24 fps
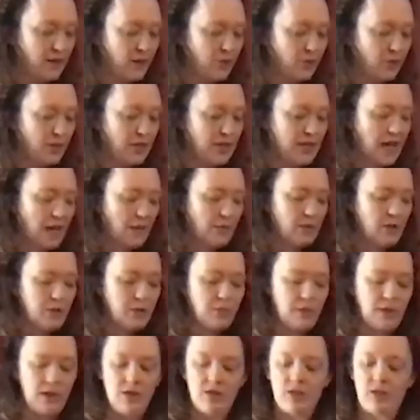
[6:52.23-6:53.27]
3
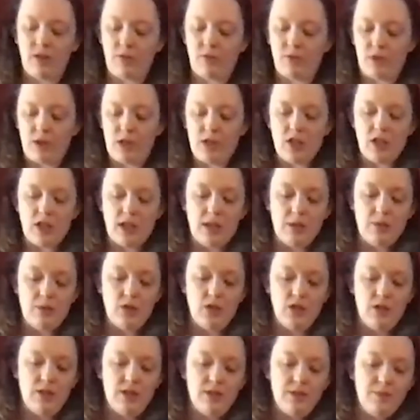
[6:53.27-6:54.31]
tablespoons of fresh lime
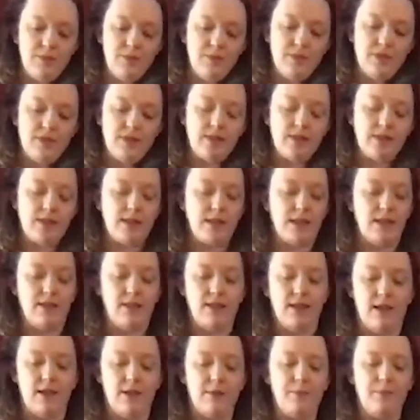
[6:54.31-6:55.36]
juice. So let's add
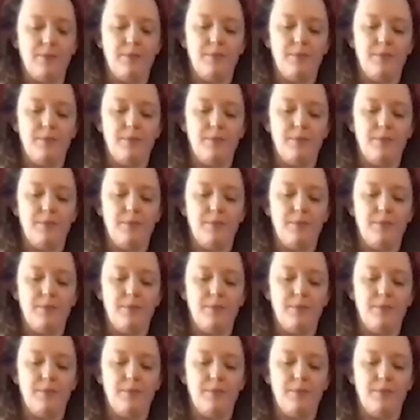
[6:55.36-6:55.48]
that.